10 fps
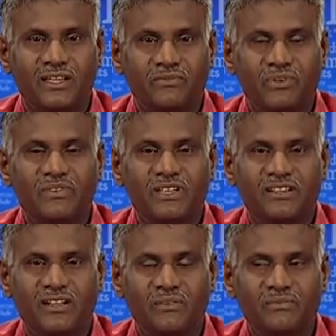We will
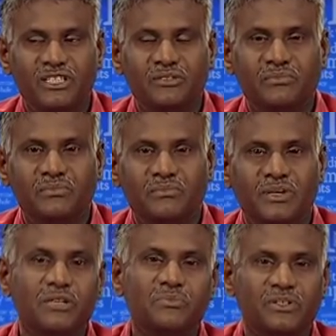come with
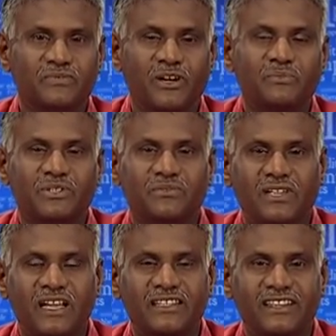many more forms of
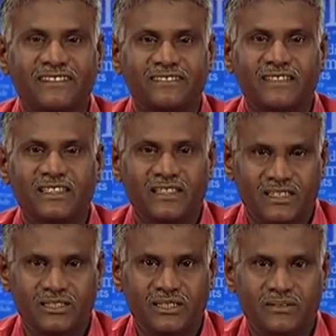writing
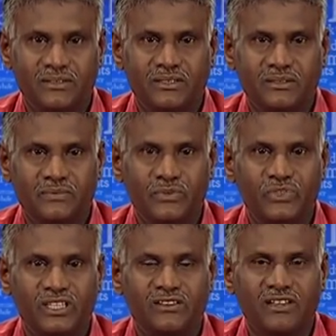in the
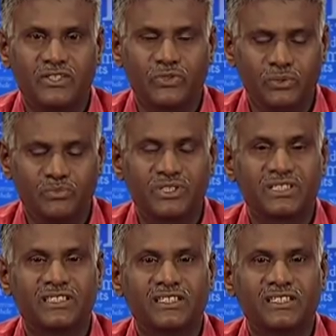future classrooms.